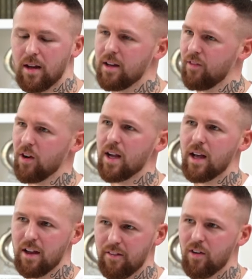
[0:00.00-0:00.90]
And if
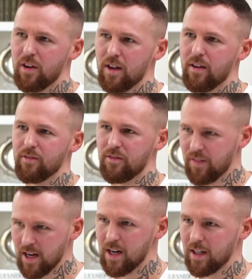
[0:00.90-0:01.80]
I have a
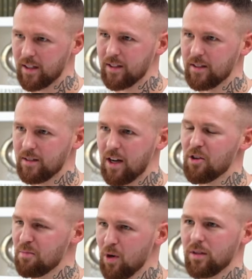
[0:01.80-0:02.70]
feeling,
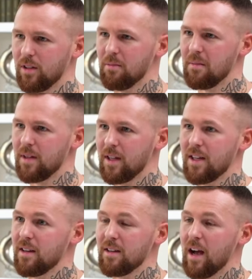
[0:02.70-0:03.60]
I'll block them.
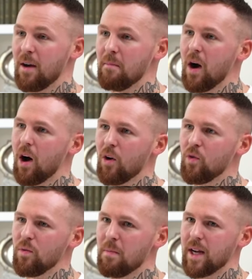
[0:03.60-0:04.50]

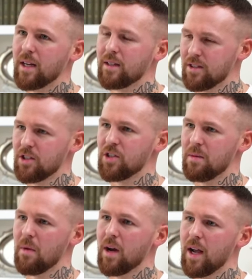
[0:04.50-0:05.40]
I'll make a decision in
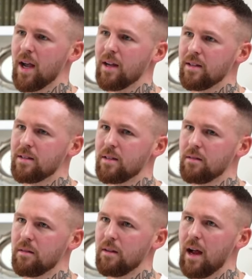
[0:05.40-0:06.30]
my head.
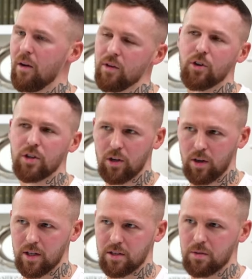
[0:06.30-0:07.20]
Aaron, are you
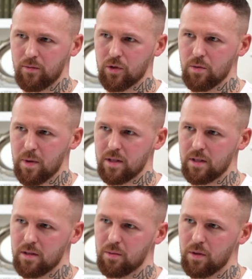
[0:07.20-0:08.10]
likely to ever do
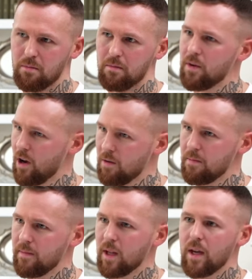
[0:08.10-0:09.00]
business with them? No.
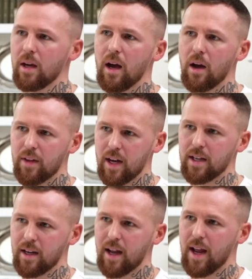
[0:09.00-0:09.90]
Are they
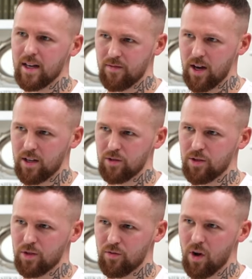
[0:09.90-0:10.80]
adding any value
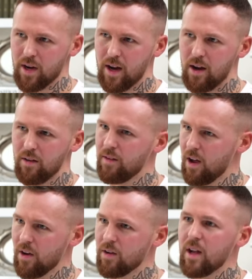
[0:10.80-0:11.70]
to you right now?
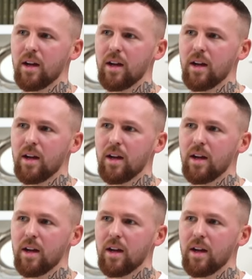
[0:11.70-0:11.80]
No.